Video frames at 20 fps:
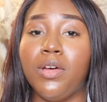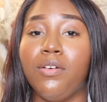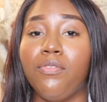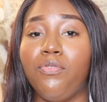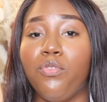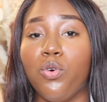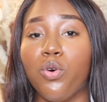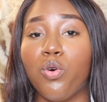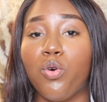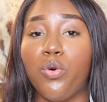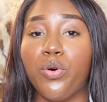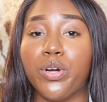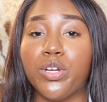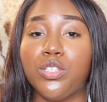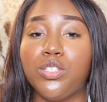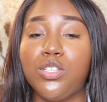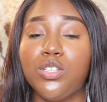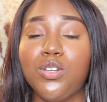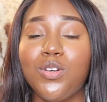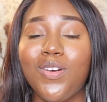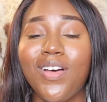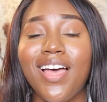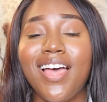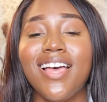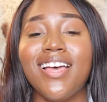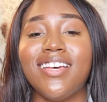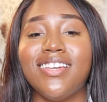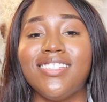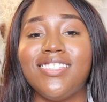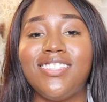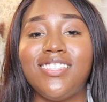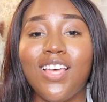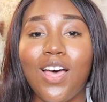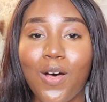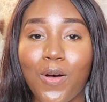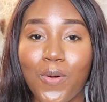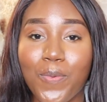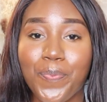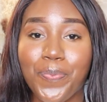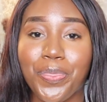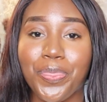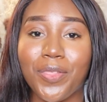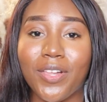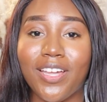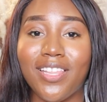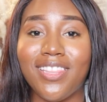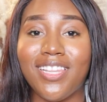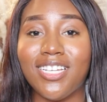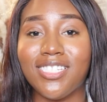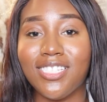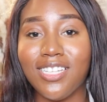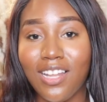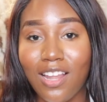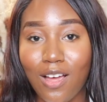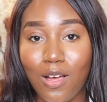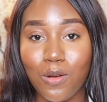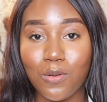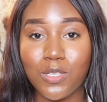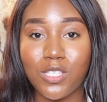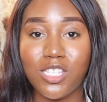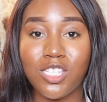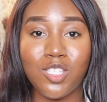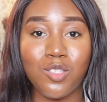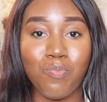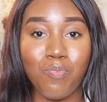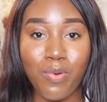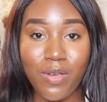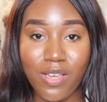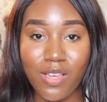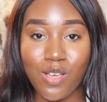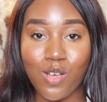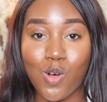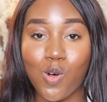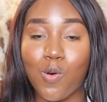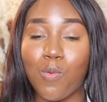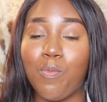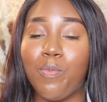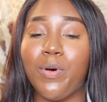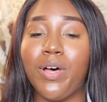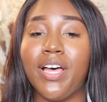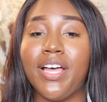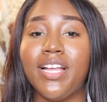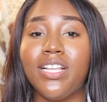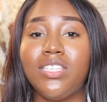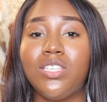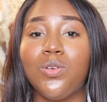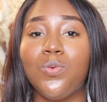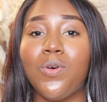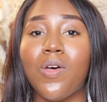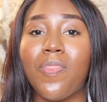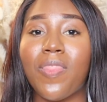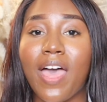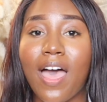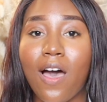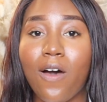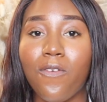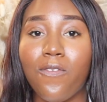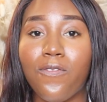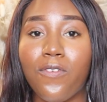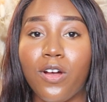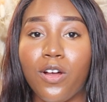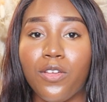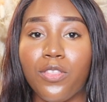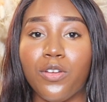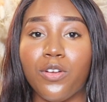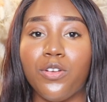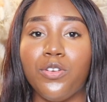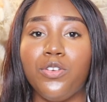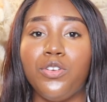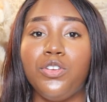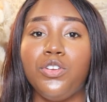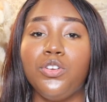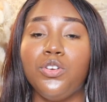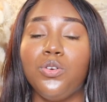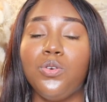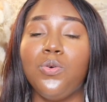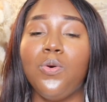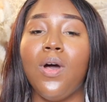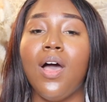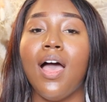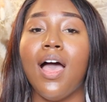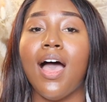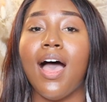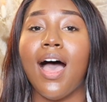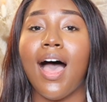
month for quarter two. So that's a long spiel, but without further ado,